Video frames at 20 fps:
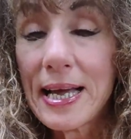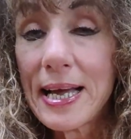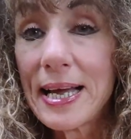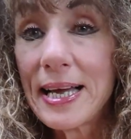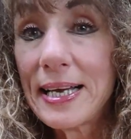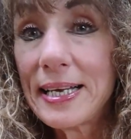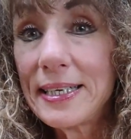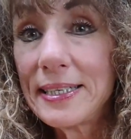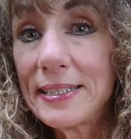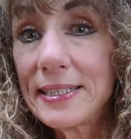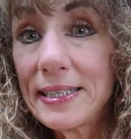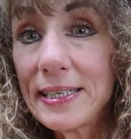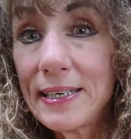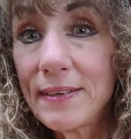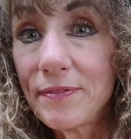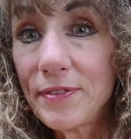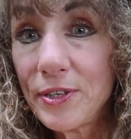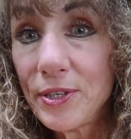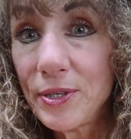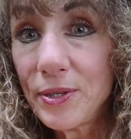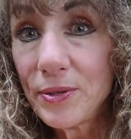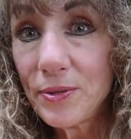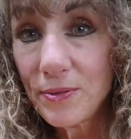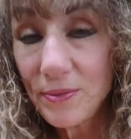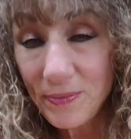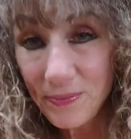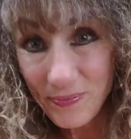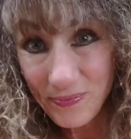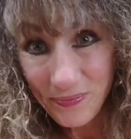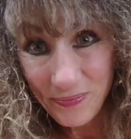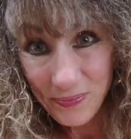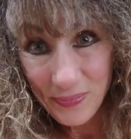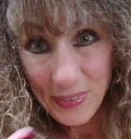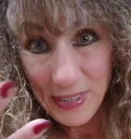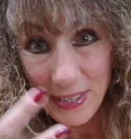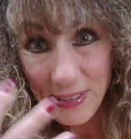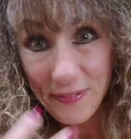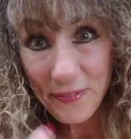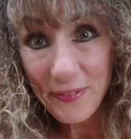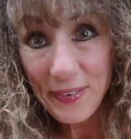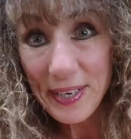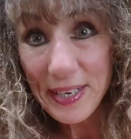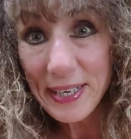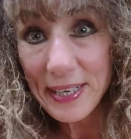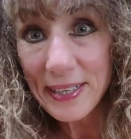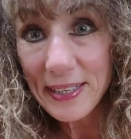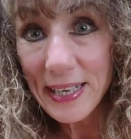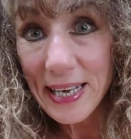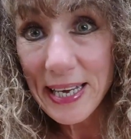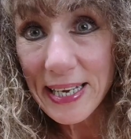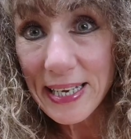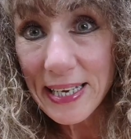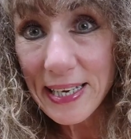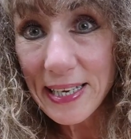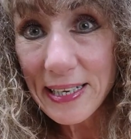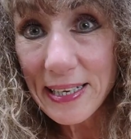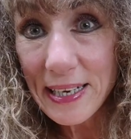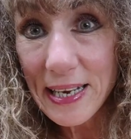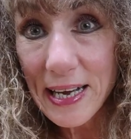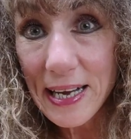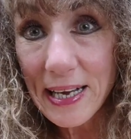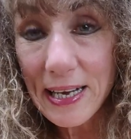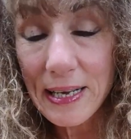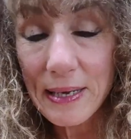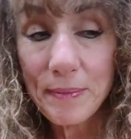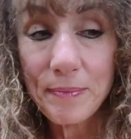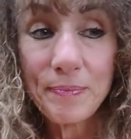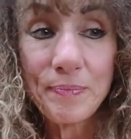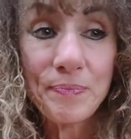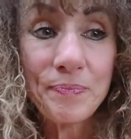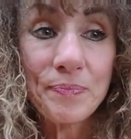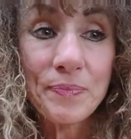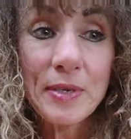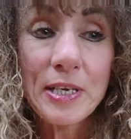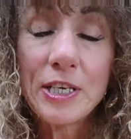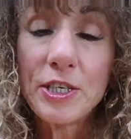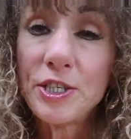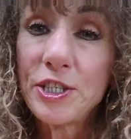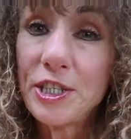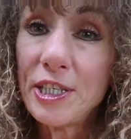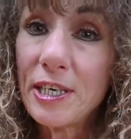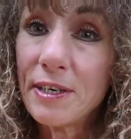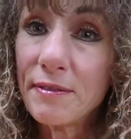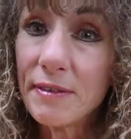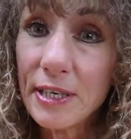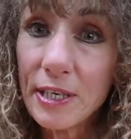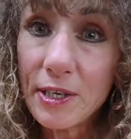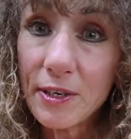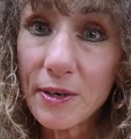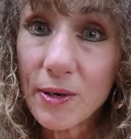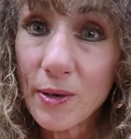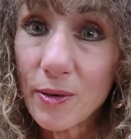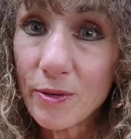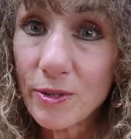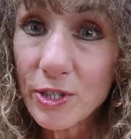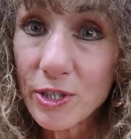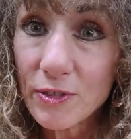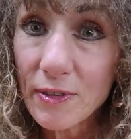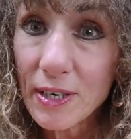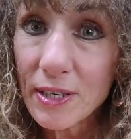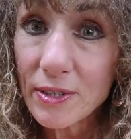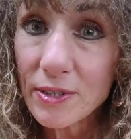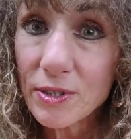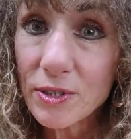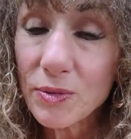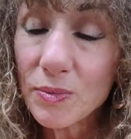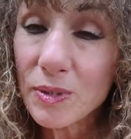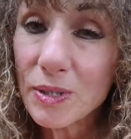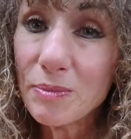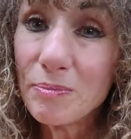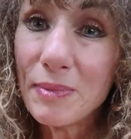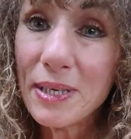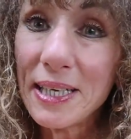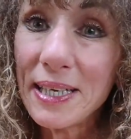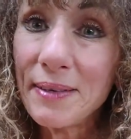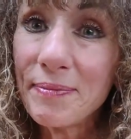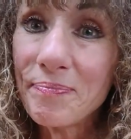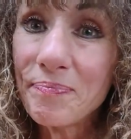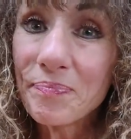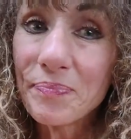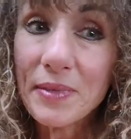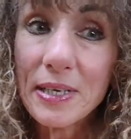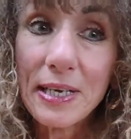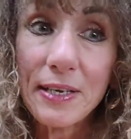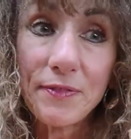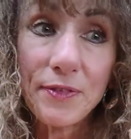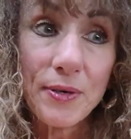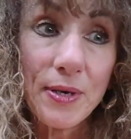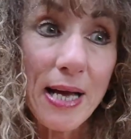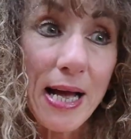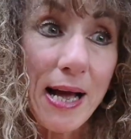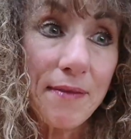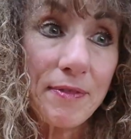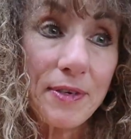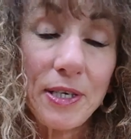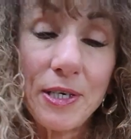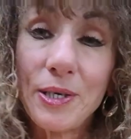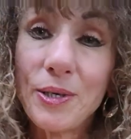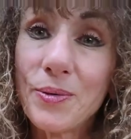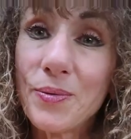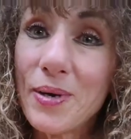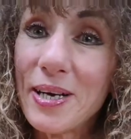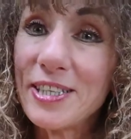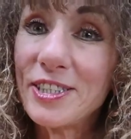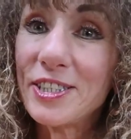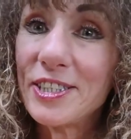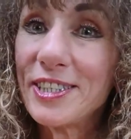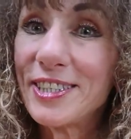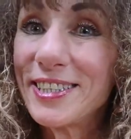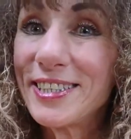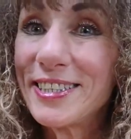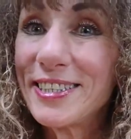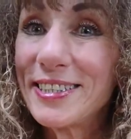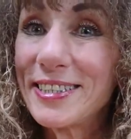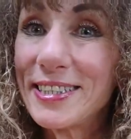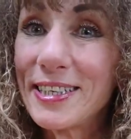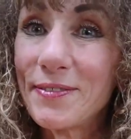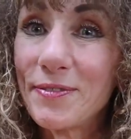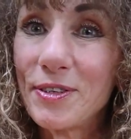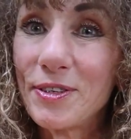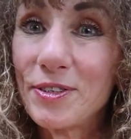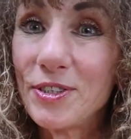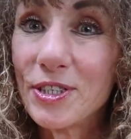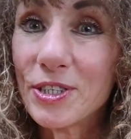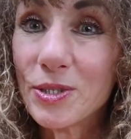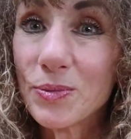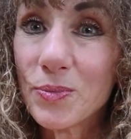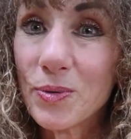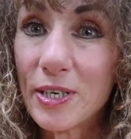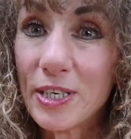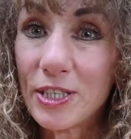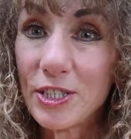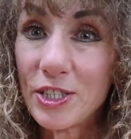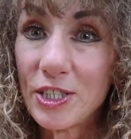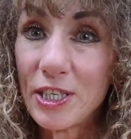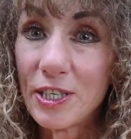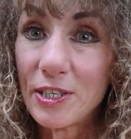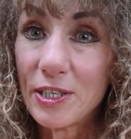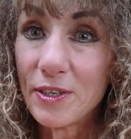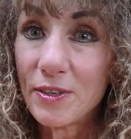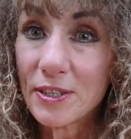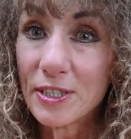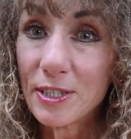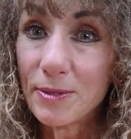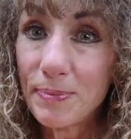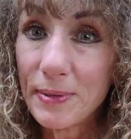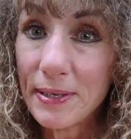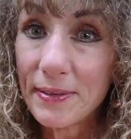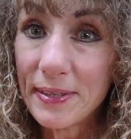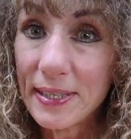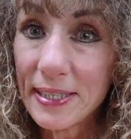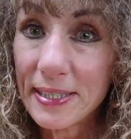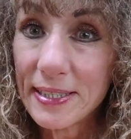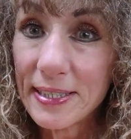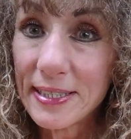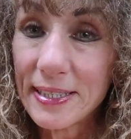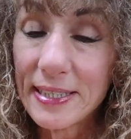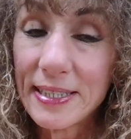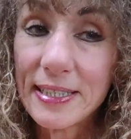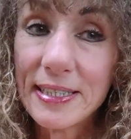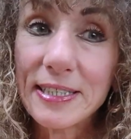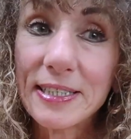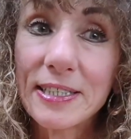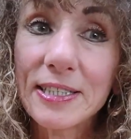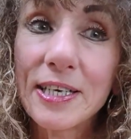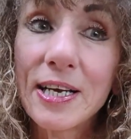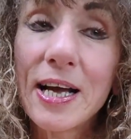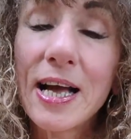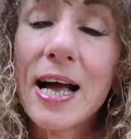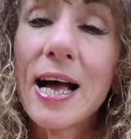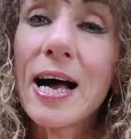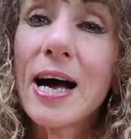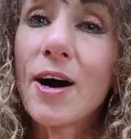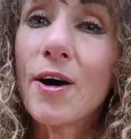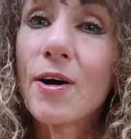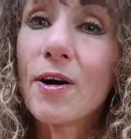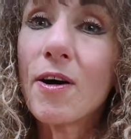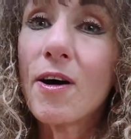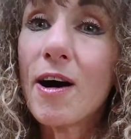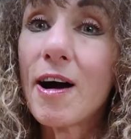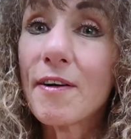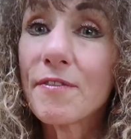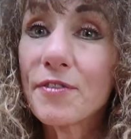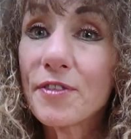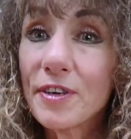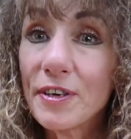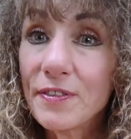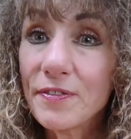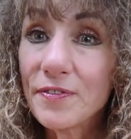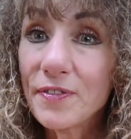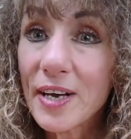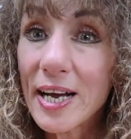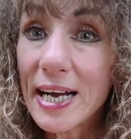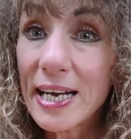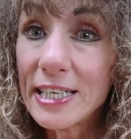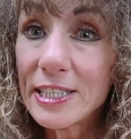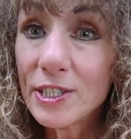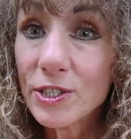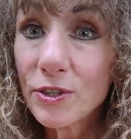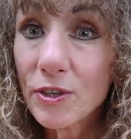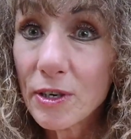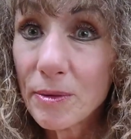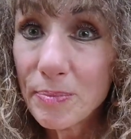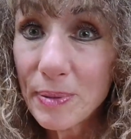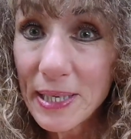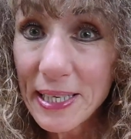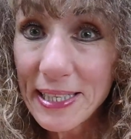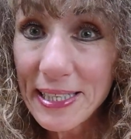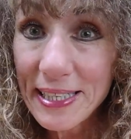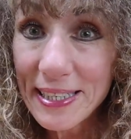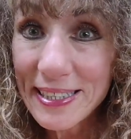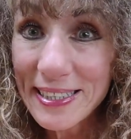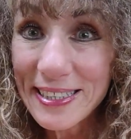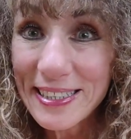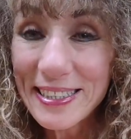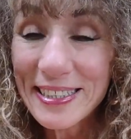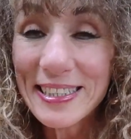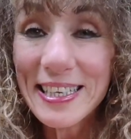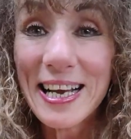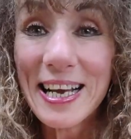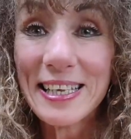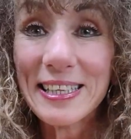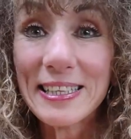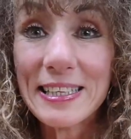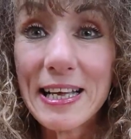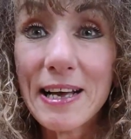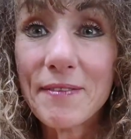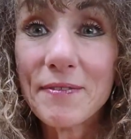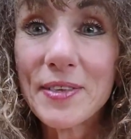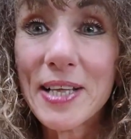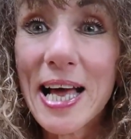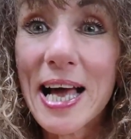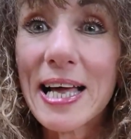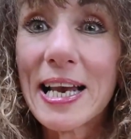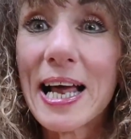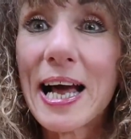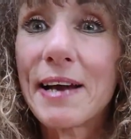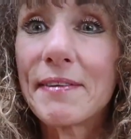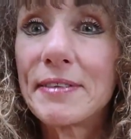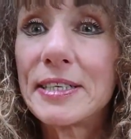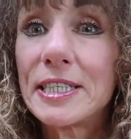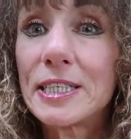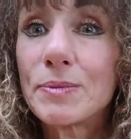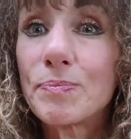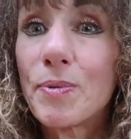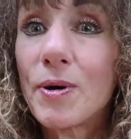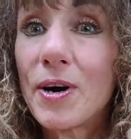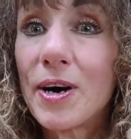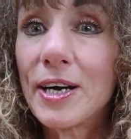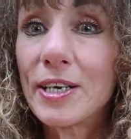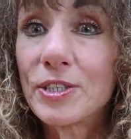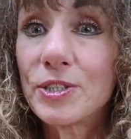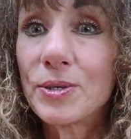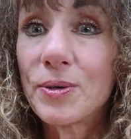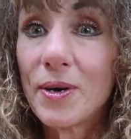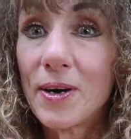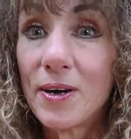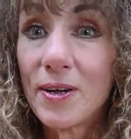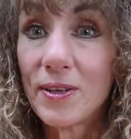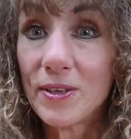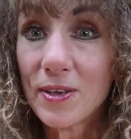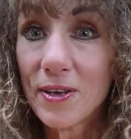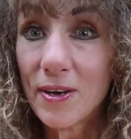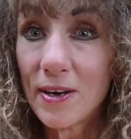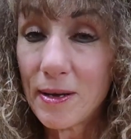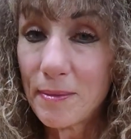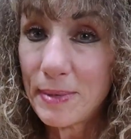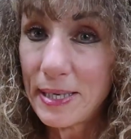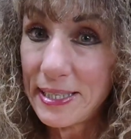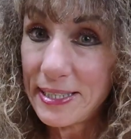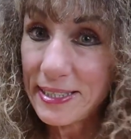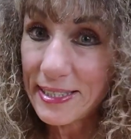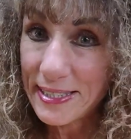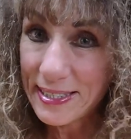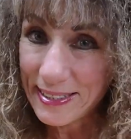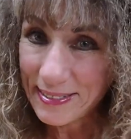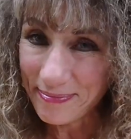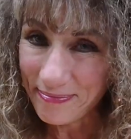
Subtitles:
And if you feel like it, sharing your own struggles with me, if you have any questions, if you just want to share your experiences or offer advice or opinions, I love that. I respond to all comments